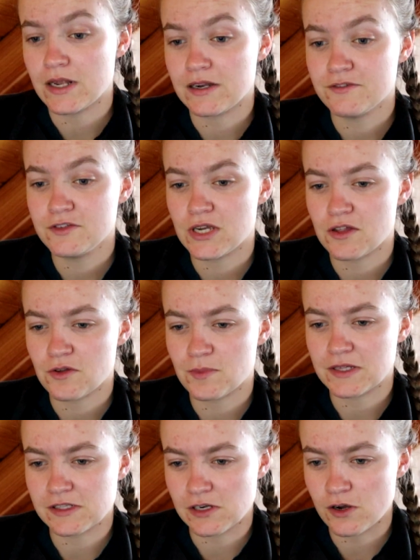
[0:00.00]
They lived together
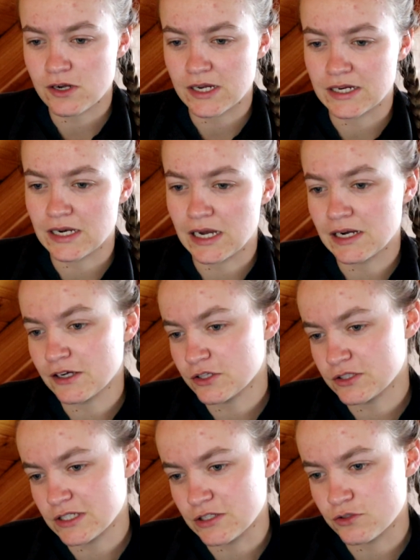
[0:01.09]
by the loch, and Lila
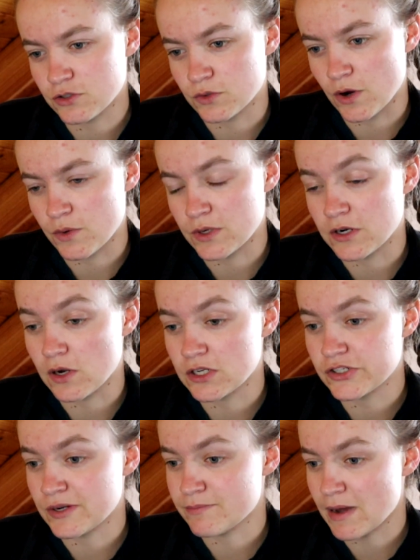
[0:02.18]
continued to grow in
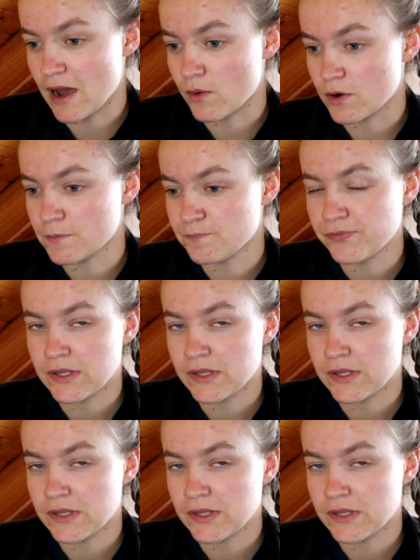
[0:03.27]
knowledge and power.